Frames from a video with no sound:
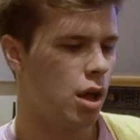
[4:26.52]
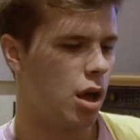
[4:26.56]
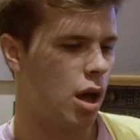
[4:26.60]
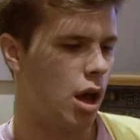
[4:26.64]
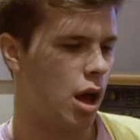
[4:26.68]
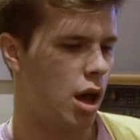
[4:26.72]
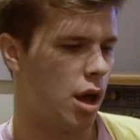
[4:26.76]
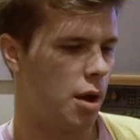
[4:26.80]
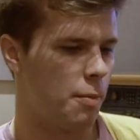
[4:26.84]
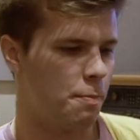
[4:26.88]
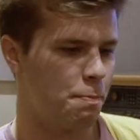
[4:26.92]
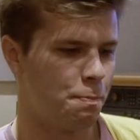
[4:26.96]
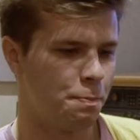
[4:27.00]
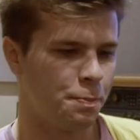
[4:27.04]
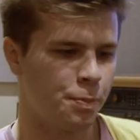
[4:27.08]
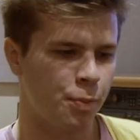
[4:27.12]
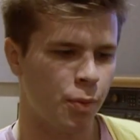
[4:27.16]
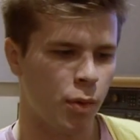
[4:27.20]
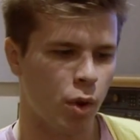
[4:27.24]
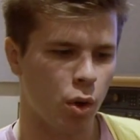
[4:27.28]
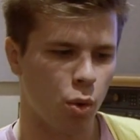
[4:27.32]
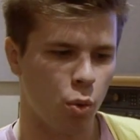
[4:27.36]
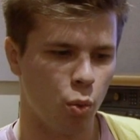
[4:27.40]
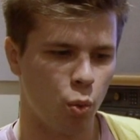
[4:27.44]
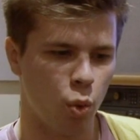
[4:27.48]
Um,
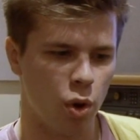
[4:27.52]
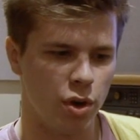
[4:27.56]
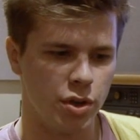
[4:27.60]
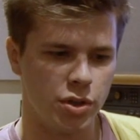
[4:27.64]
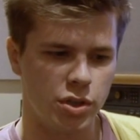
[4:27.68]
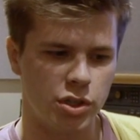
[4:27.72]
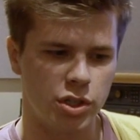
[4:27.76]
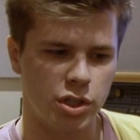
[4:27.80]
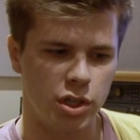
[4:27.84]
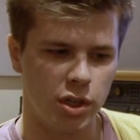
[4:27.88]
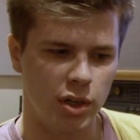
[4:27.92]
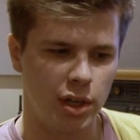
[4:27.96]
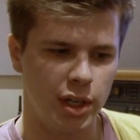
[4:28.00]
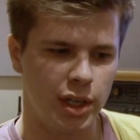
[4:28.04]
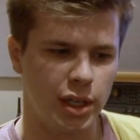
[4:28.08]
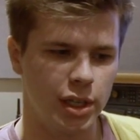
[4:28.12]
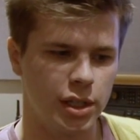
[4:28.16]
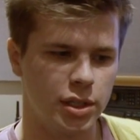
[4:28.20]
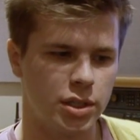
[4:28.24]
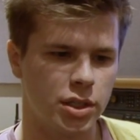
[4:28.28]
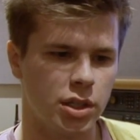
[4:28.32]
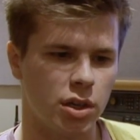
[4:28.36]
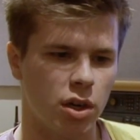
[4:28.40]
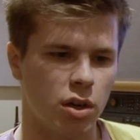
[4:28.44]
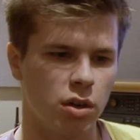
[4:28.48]
once
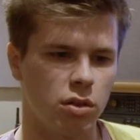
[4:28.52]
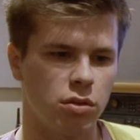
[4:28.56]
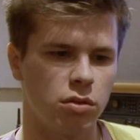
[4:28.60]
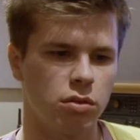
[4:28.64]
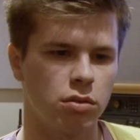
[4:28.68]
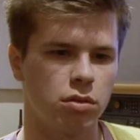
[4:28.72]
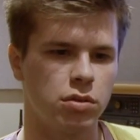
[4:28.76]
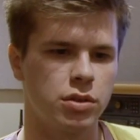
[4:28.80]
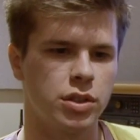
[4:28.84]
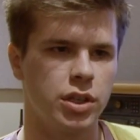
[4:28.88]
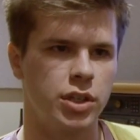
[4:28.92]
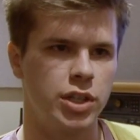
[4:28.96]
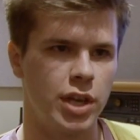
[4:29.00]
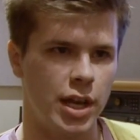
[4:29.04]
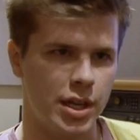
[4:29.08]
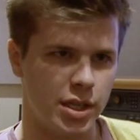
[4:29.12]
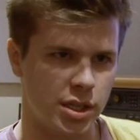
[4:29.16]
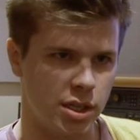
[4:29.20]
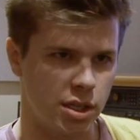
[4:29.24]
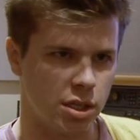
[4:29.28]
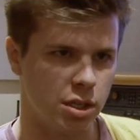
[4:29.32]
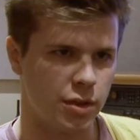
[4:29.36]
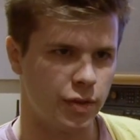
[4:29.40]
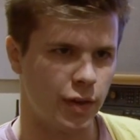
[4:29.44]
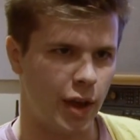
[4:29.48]
Julia's got
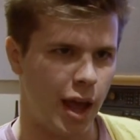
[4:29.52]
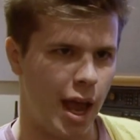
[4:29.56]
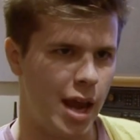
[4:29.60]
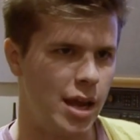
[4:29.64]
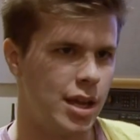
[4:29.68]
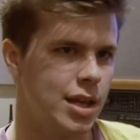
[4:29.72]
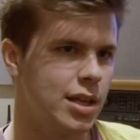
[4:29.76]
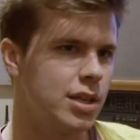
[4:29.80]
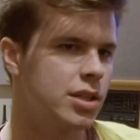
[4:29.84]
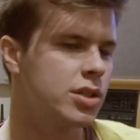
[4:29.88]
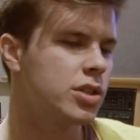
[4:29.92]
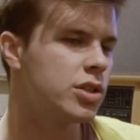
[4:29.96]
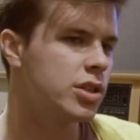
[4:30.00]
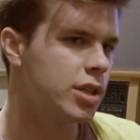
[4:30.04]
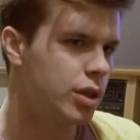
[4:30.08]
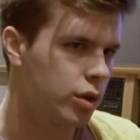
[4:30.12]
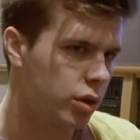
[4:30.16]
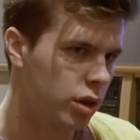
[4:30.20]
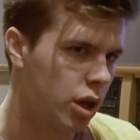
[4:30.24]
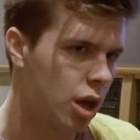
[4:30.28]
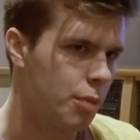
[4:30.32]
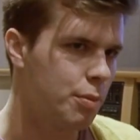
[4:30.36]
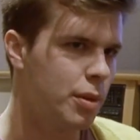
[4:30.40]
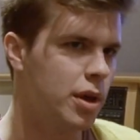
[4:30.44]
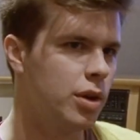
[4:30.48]
suggestions for edits, she'll
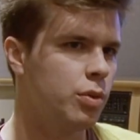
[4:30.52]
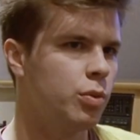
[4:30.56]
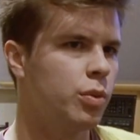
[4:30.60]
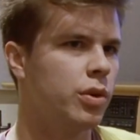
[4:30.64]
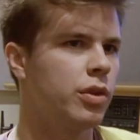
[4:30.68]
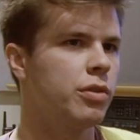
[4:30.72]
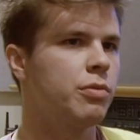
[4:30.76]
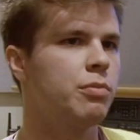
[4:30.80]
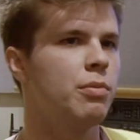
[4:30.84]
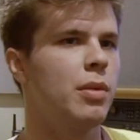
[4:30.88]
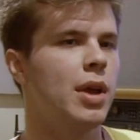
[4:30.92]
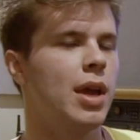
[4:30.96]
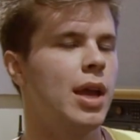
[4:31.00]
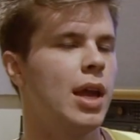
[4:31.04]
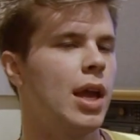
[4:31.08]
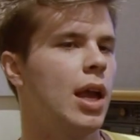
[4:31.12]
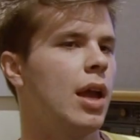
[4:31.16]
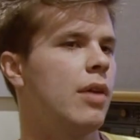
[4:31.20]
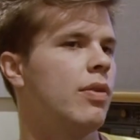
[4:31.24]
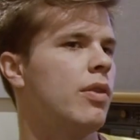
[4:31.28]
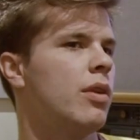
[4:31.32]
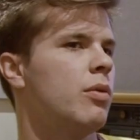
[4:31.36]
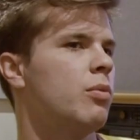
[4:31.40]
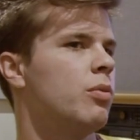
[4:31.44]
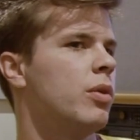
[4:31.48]
come in with me
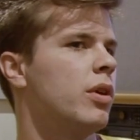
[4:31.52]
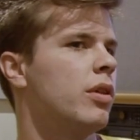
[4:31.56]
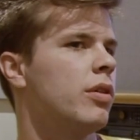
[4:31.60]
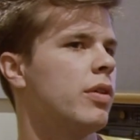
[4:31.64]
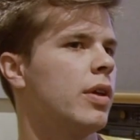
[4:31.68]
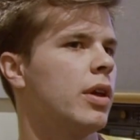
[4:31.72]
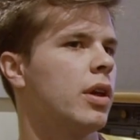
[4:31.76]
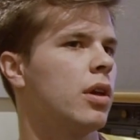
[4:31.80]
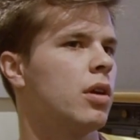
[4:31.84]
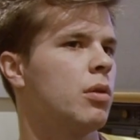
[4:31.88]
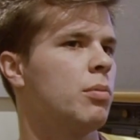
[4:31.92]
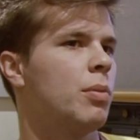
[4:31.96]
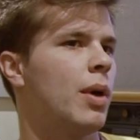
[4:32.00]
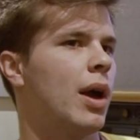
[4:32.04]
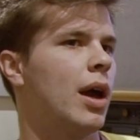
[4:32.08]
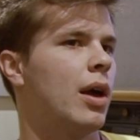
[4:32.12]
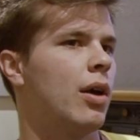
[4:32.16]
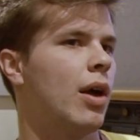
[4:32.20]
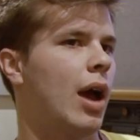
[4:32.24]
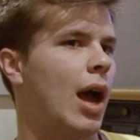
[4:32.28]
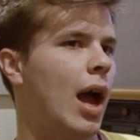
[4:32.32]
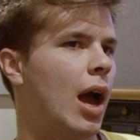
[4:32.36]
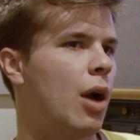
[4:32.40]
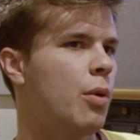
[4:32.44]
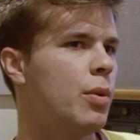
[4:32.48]
and then we think about
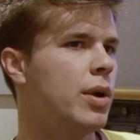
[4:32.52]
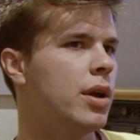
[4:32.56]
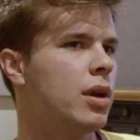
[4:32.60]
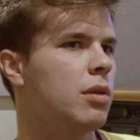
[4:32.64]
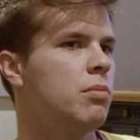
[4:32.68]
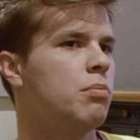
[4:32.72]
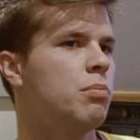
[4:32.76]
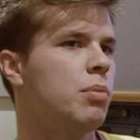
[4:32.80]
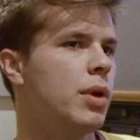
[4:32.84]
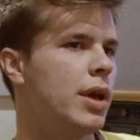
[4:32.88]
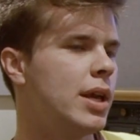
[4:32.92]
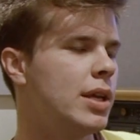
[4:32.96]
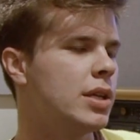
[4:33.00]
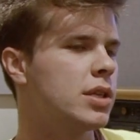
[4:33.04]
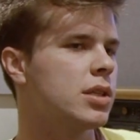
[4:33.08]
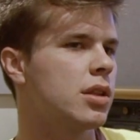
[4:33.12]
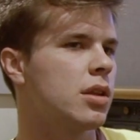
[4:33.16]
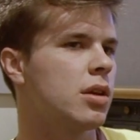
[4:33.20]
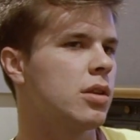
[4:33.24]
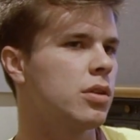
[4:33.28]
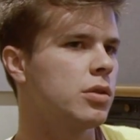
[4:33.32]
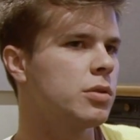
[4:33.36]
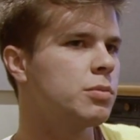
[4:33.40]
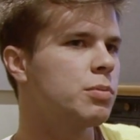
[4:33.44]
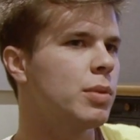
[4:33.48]
how we can piece
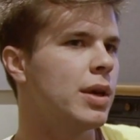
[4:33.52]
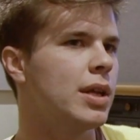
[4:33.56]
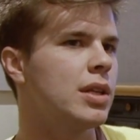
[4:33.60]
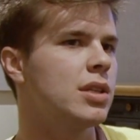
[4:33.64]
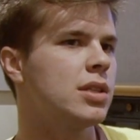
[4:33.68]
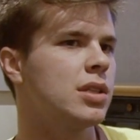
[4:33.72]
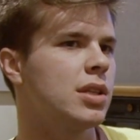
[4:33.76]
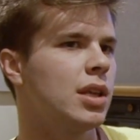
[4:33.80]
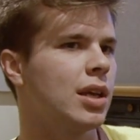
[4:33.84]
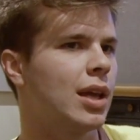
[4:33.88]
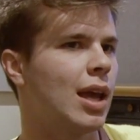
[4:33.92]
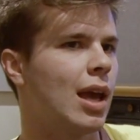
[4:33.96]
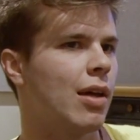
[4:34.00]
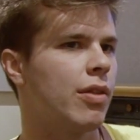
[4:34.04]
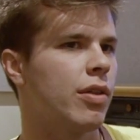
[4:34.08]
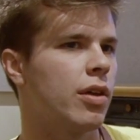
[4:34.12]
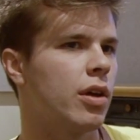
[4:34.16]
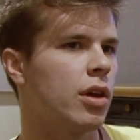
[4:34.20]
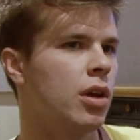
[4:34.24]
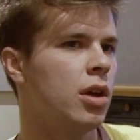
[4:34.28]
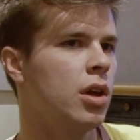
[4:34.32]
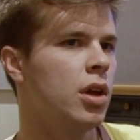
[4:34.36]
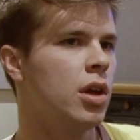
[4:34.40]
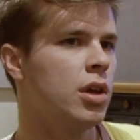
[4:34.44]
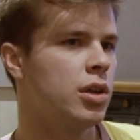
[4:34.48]
those bits
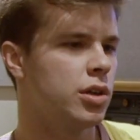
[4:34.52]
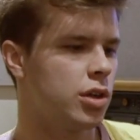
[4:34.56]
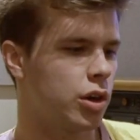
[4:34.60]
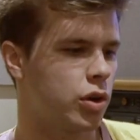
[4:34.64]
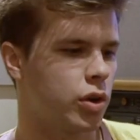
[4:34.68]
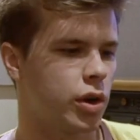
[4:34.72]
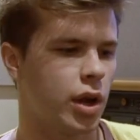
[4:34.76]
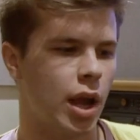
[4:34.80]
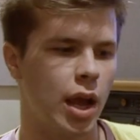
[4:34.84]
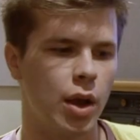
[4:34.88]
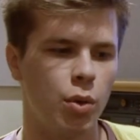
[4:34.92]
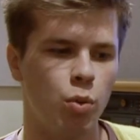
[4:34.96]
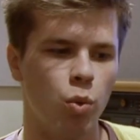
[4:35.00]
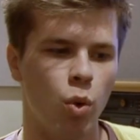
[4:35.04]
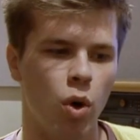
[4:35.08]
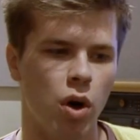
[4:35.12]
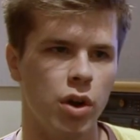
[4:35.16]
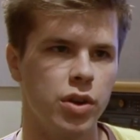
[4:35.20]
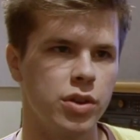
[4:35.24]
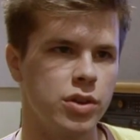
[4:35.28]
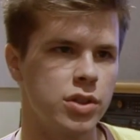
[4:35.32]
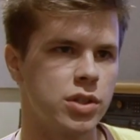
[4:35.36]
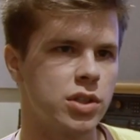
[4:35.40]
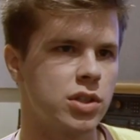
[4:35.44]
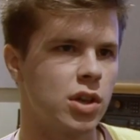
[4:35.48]
together to create
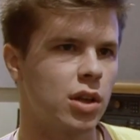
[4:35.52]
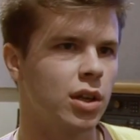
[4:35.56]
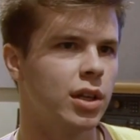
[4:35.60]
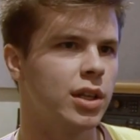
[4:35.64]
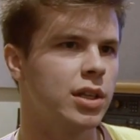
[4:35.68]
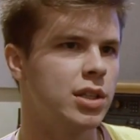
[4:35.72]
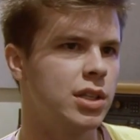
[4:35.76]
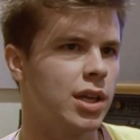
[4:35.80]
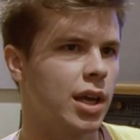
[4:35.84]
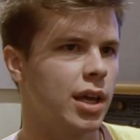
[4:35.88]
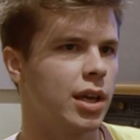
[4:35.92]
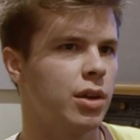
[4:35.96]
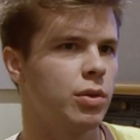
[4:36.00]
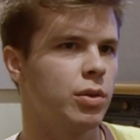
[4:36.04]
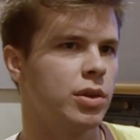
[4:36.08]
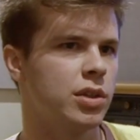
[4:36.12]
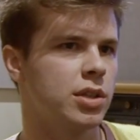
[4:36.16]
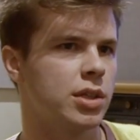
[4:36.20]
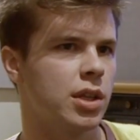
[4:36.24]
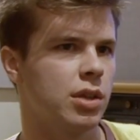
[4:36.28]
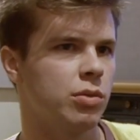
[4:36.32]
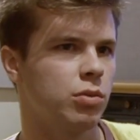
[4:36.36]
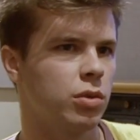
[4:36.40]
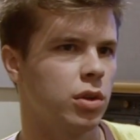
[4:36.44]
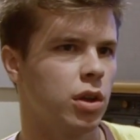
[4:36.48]
one solid take
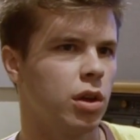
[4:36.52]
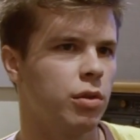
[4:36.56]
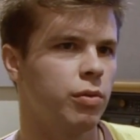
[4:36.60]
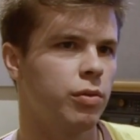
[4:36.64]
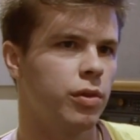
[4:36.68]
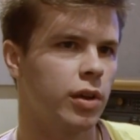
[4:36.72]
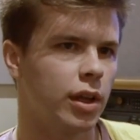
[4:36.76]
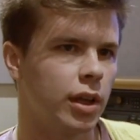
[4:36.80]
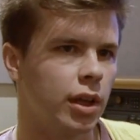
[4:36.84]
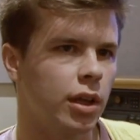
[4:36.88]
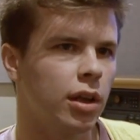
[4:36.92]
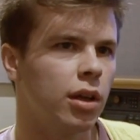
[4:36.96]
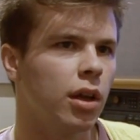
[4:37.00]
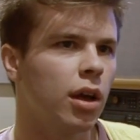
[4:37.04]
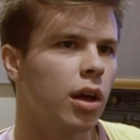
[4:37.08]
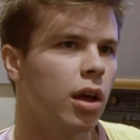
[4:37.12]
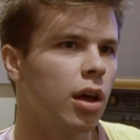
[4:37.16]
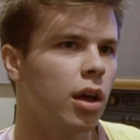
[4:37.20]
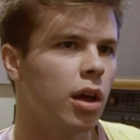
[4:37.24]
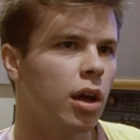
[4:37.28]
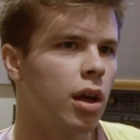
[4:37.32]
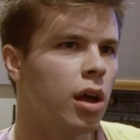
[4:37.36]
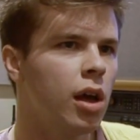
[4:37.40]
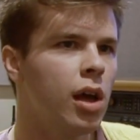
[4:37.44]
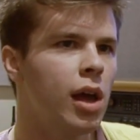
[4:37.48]
which then will hopefully
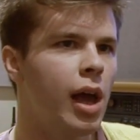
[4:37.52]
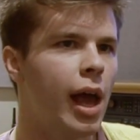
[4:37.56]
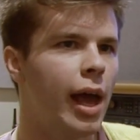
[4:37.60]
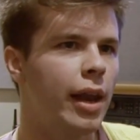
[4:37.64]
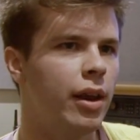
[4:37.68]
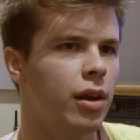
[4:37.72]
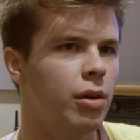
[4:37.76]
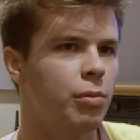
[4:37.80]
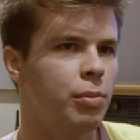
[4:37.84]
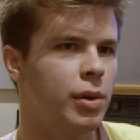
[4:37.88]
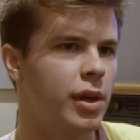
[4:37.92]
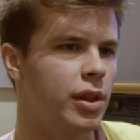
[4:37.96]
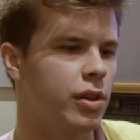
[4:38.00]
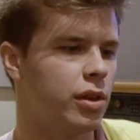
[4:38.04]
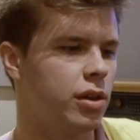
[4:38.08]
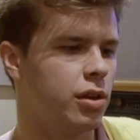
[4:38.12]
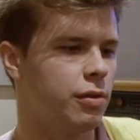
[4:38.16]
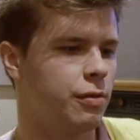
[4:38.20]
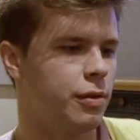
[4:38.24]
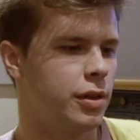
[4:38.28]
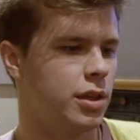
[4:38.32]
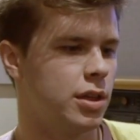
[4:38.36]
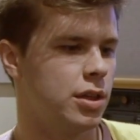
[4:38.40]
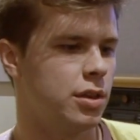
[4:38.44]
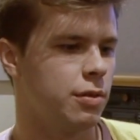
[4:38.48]
uh, end up being the
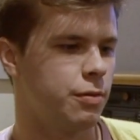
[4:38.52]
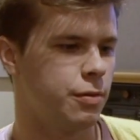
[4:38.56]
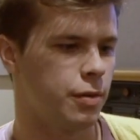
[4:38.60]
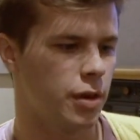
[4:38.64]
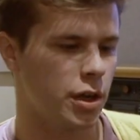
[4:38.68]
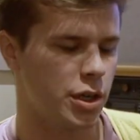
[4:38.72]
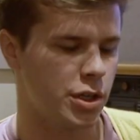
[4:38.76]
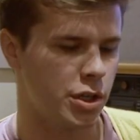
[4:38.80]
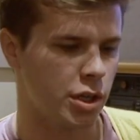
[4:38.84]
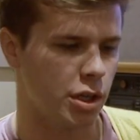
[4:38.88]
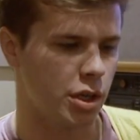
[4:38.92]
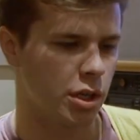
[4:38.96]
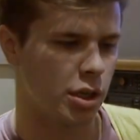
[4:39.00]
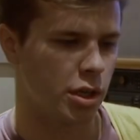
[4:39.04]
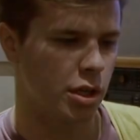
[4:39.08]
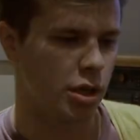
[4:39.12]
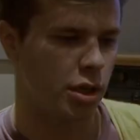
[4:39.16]
definitive version.